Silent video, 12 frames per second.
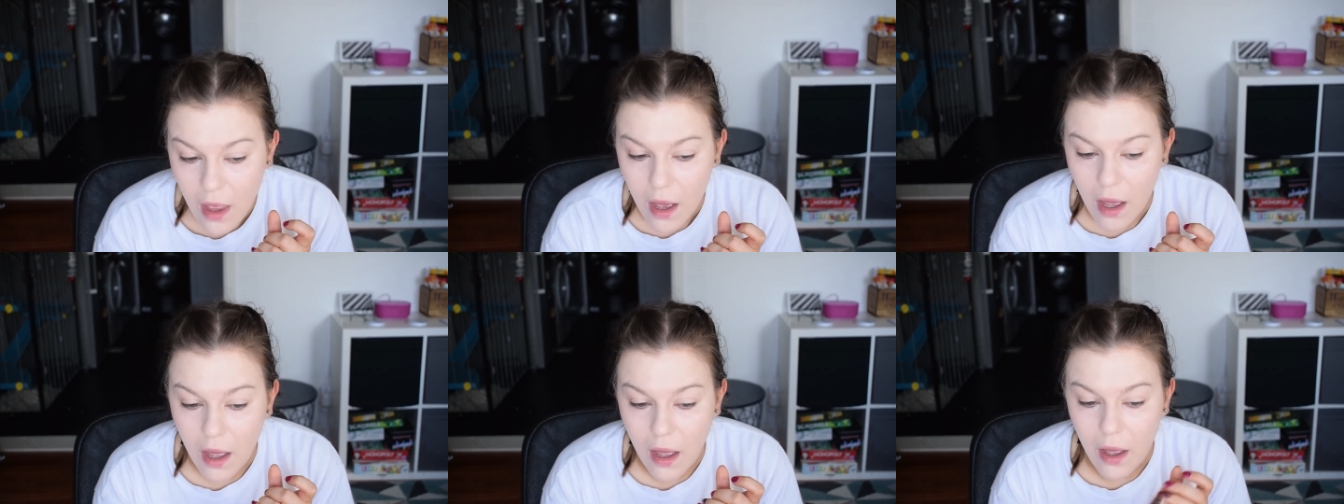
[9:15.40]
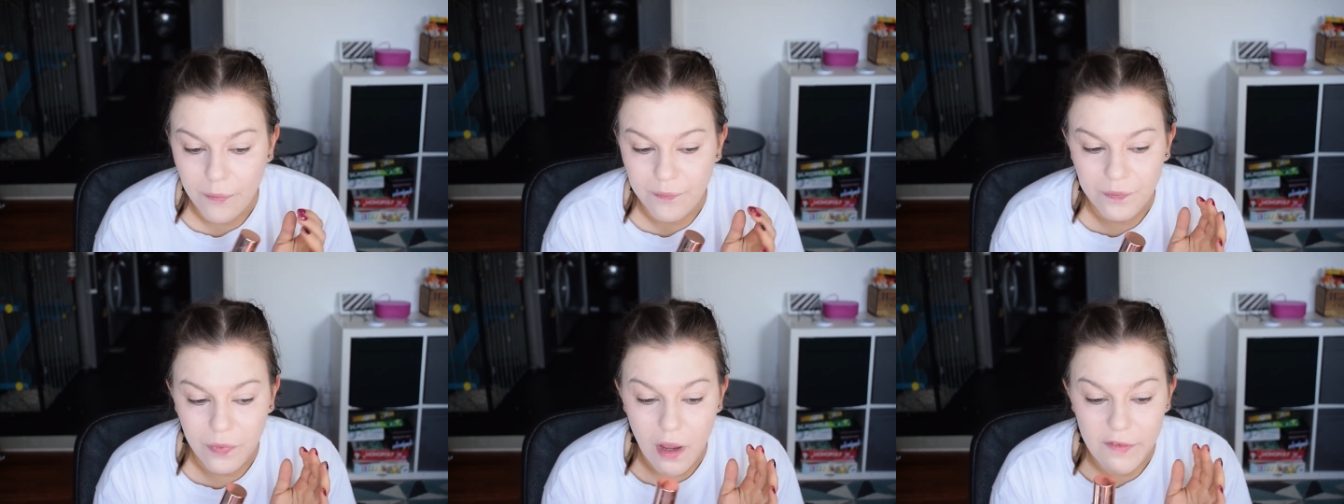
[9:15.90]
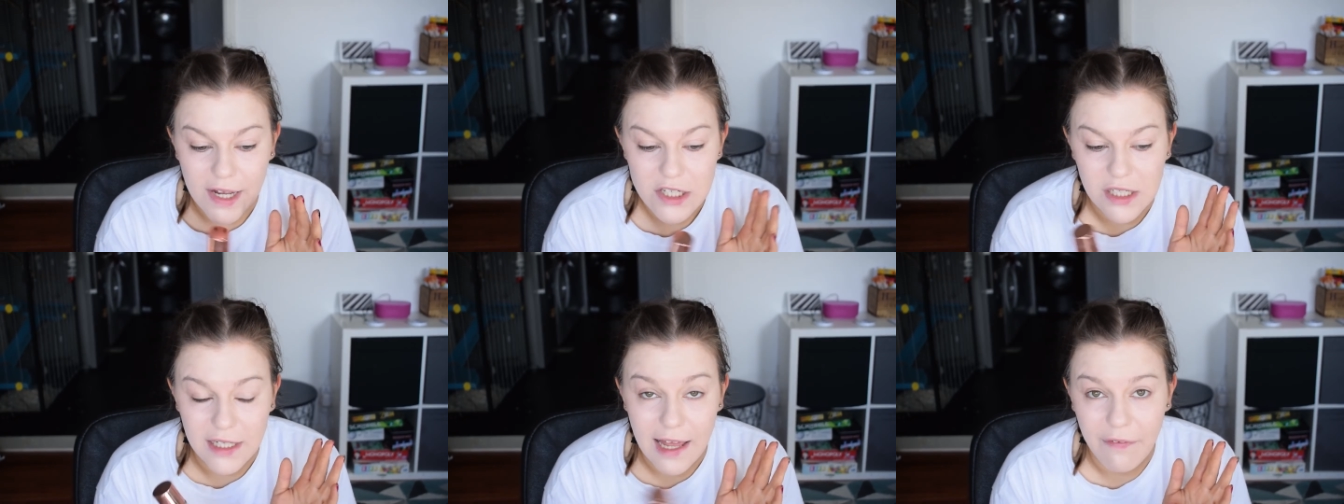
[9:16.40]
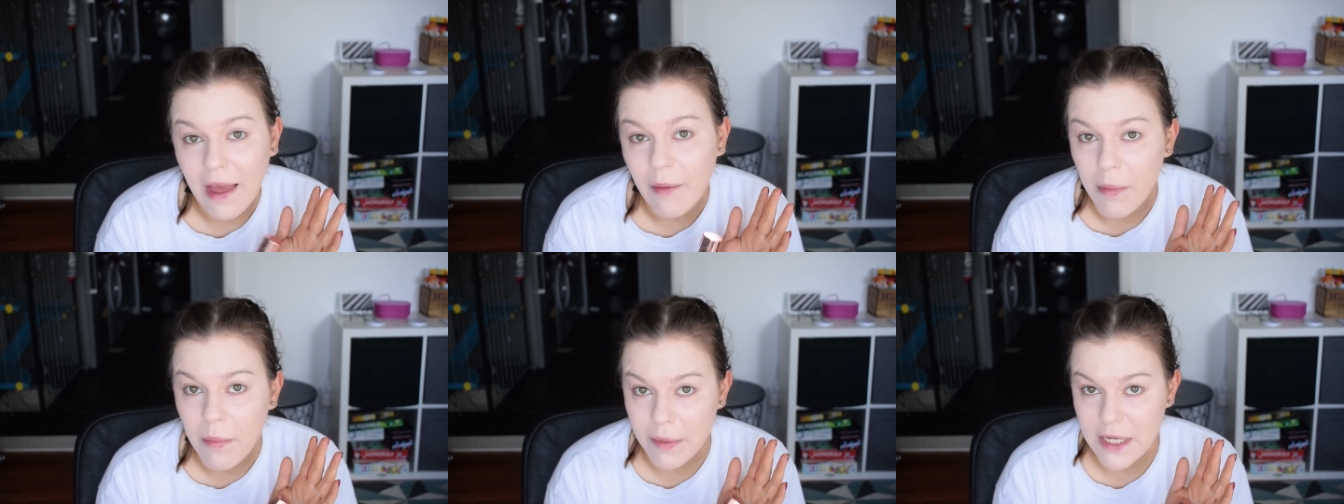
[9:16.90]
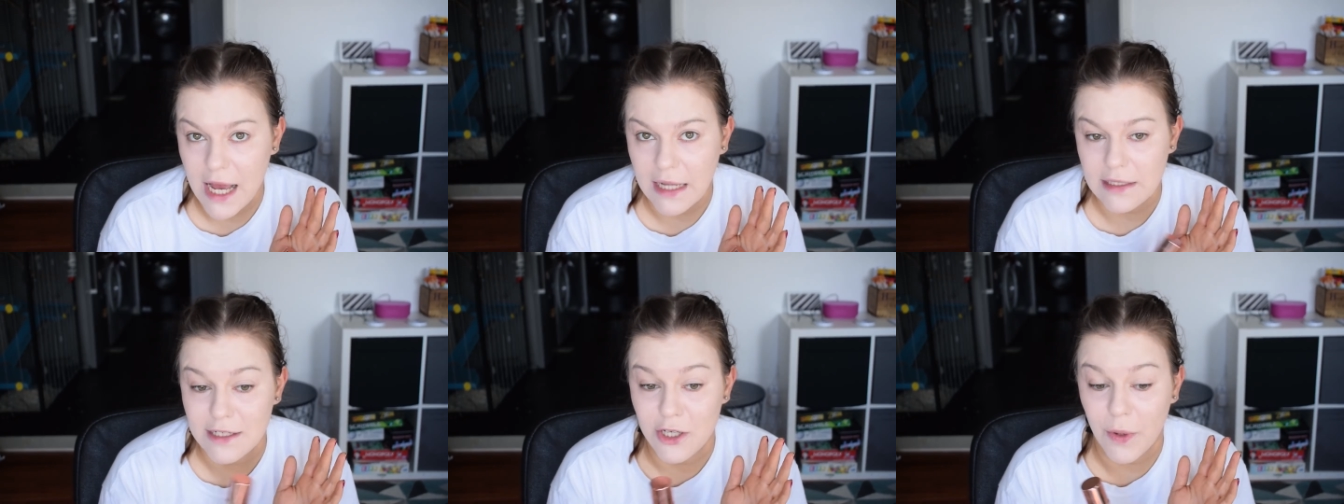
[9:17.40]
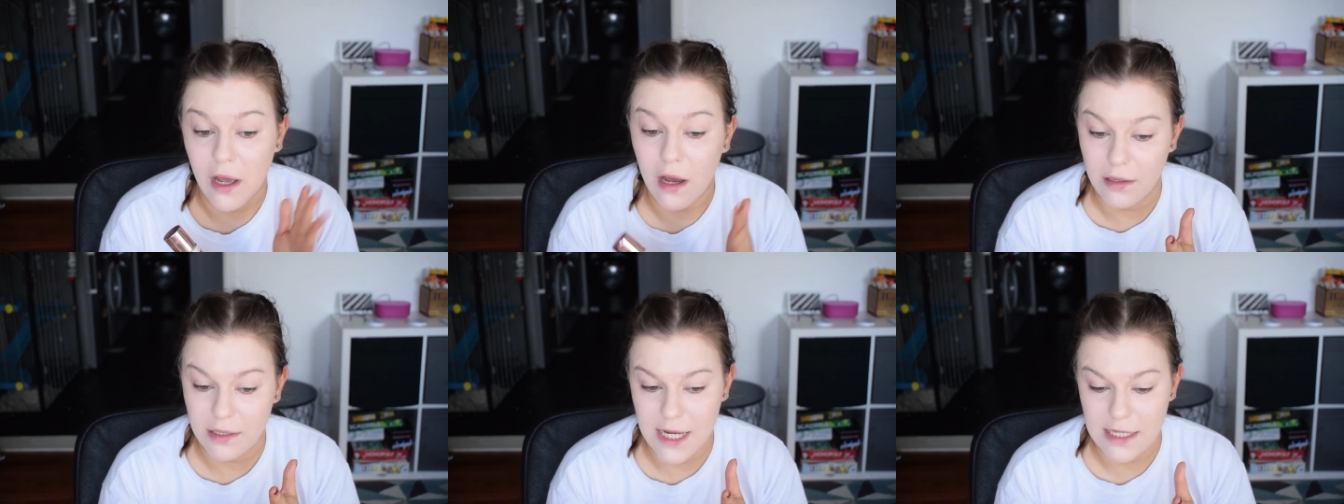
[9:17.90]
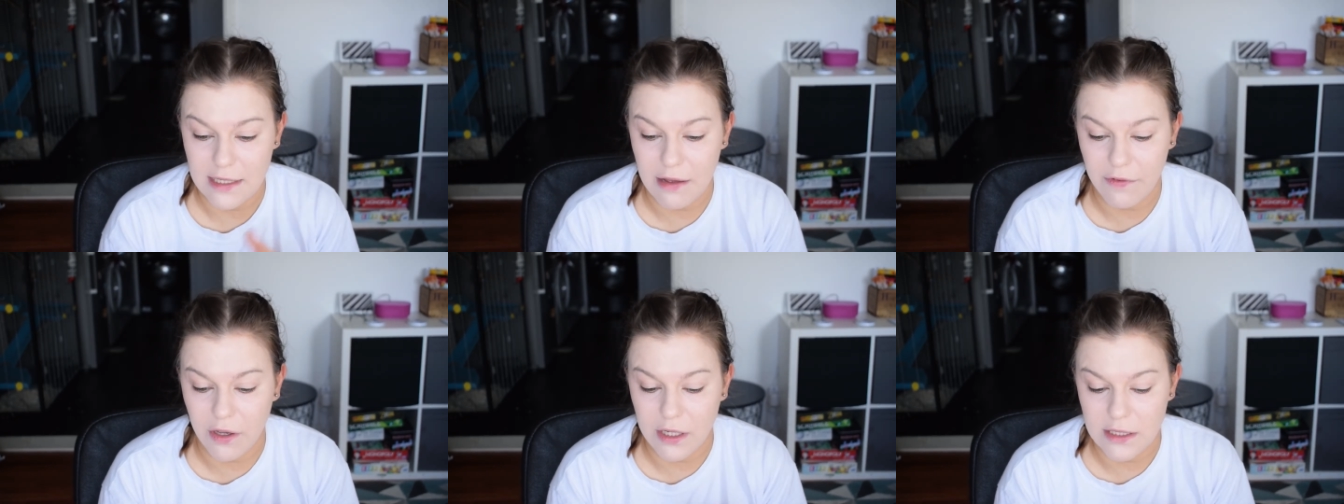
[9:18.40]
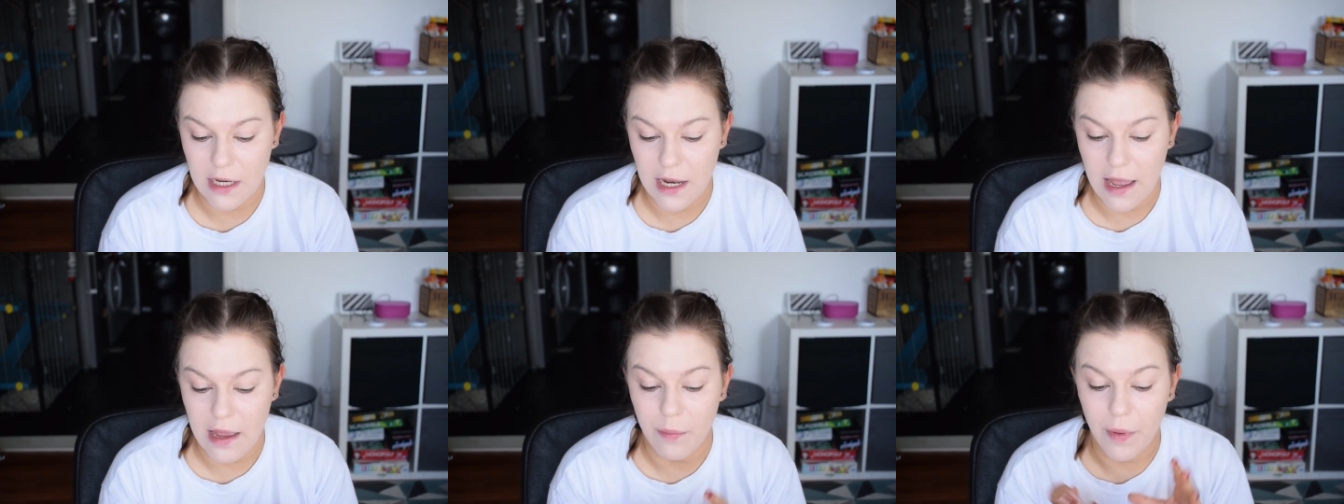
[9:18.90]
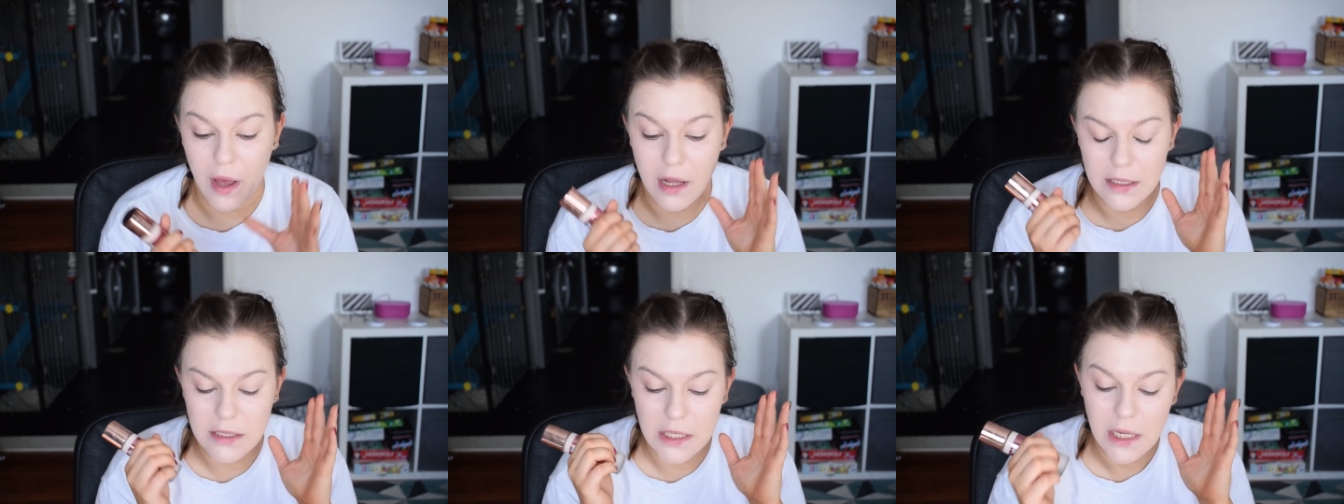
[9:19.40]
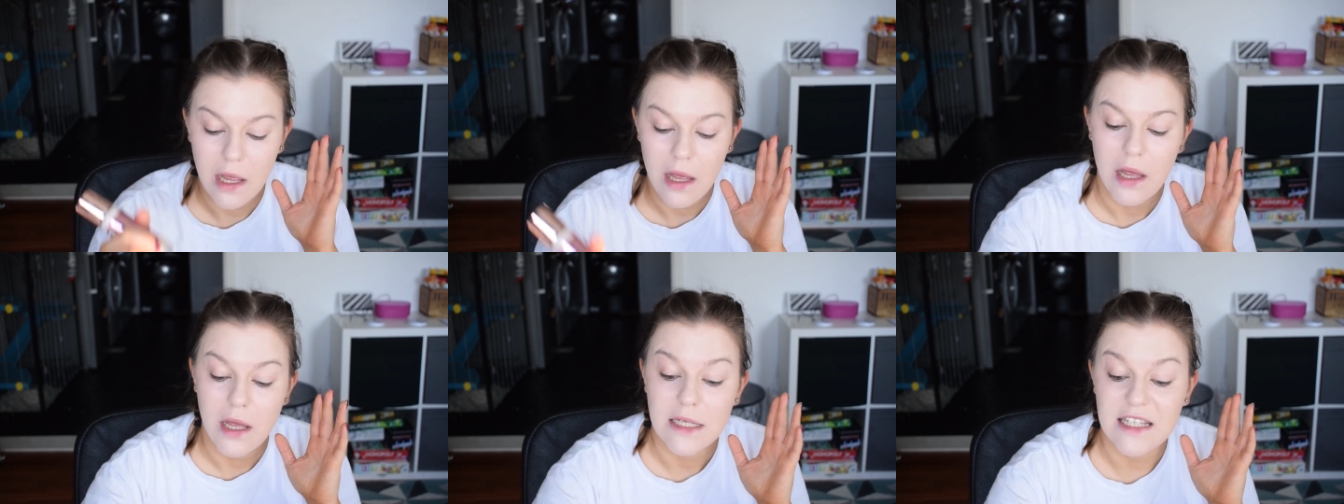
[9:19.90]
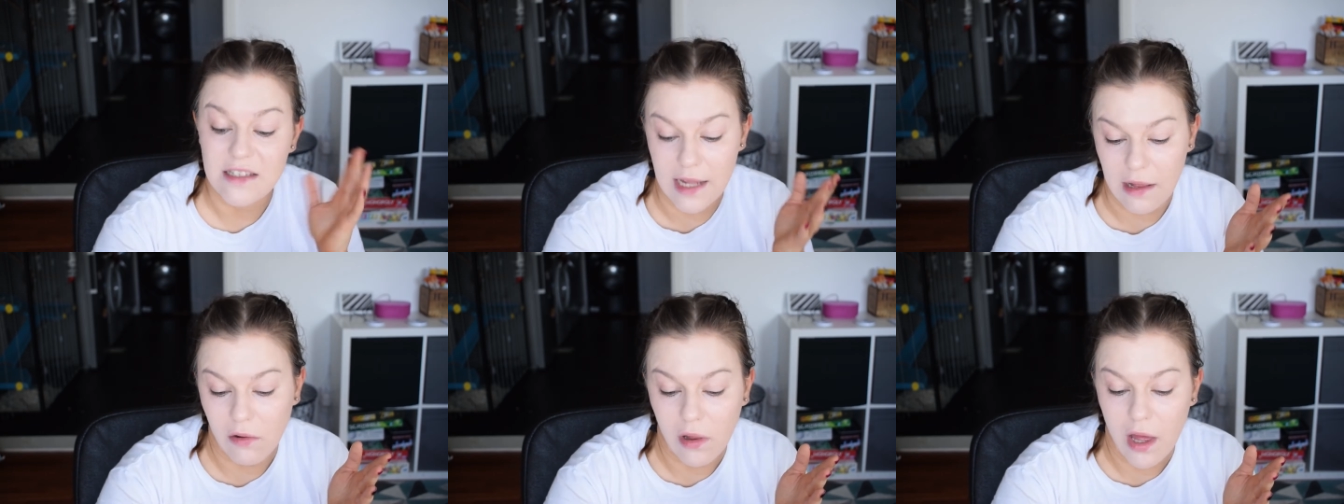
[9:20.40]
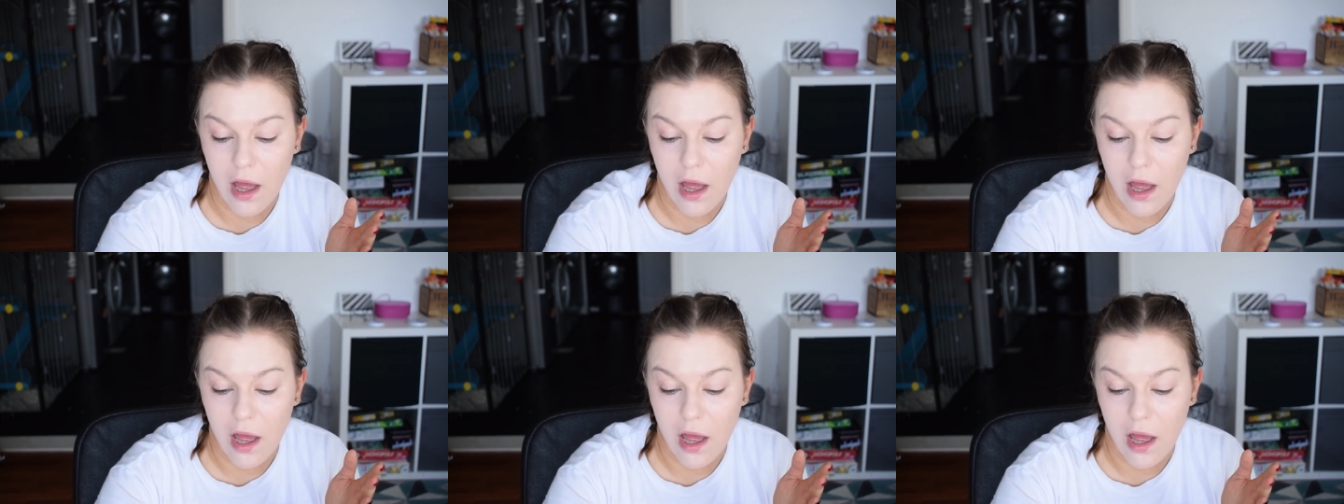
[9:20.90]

I've actually left that at my mum and dad's, so I can't test that for you guys today, but still,